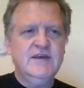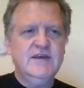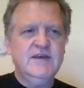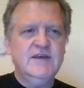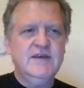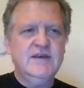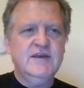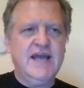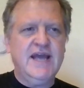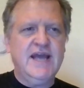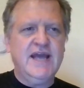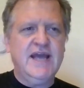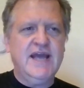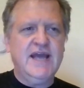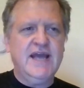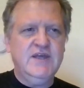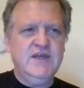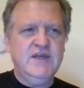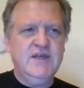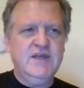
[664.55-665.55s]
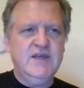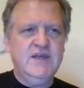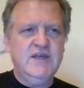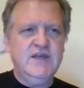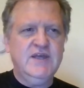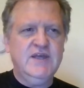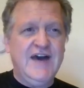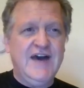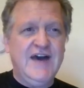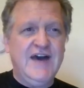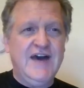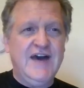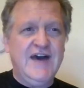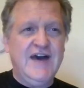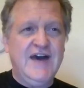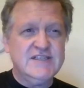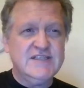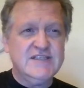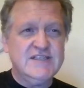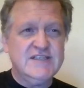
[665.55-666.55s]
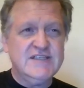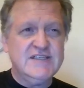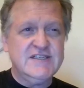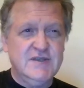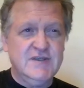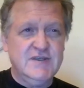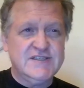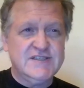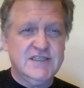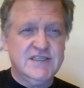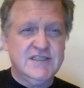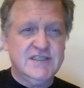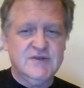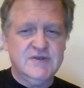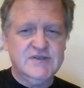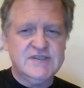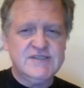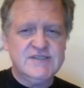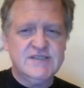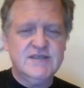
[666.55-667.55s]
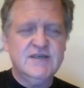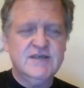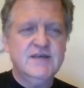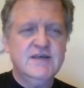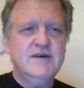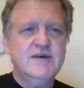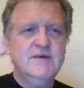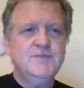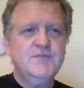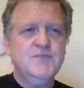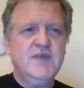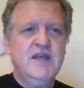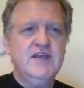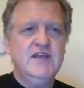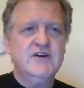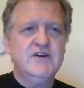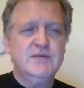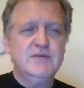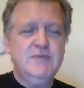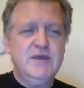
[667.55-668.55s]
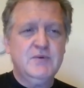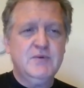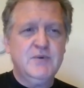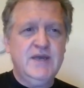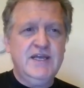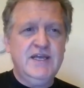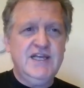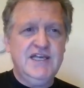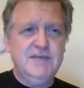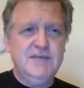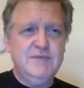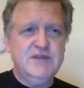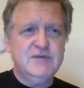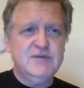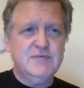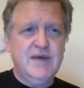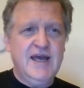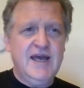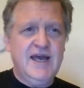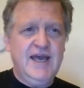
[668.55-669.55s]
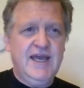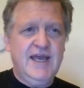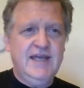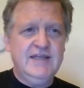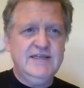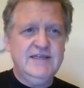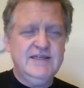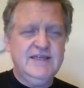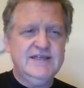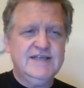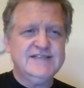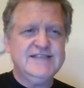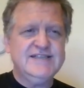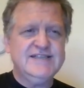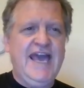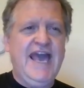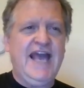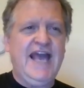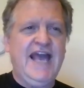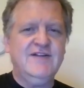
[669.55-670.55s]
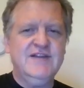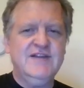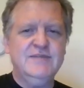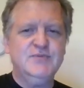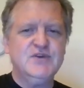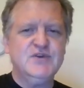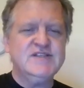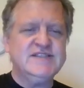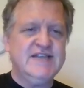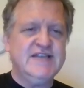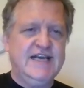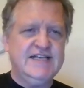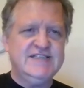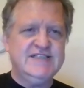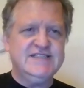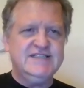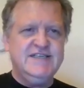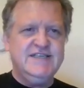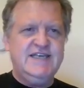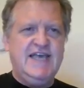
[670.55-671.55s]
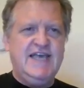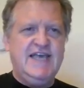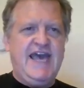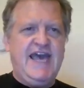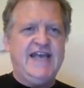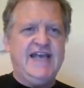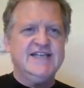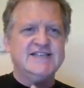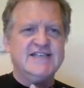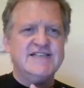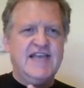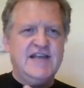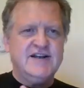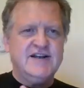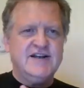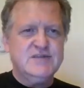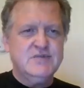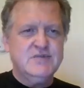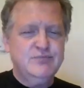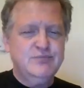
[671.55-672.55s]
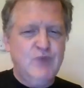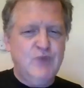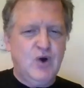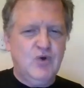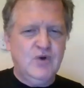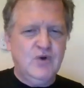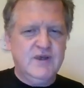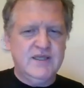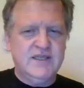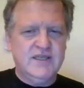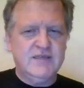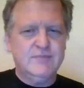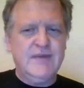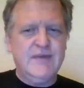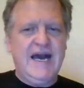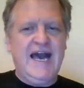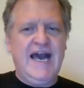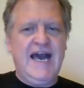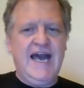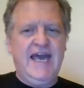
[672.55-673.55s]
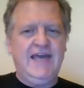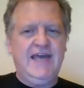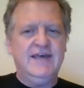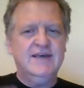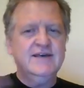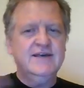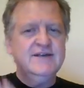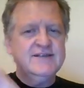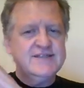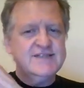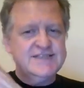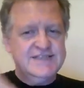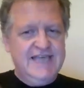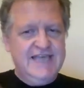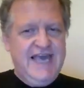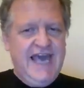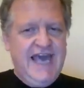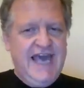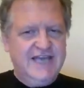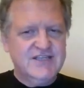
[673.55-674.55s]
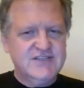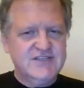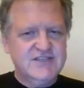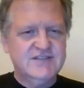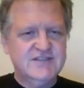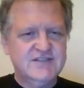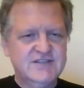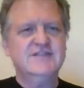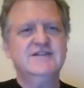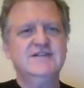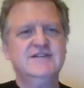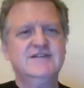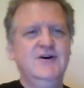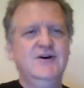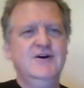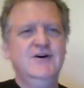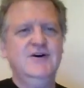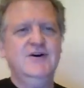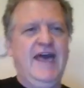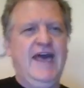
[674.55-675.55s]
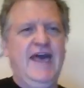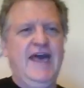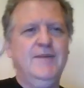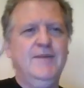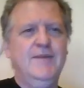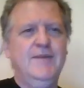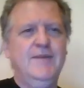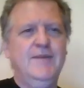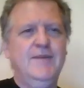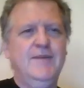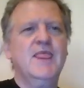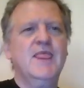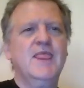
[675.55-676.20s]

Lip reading: In your mind only, you're going to follow these ear tuning syllables, and you're going to be reading them in your mind exactly and precisely as they are spoken by Slash. Okay?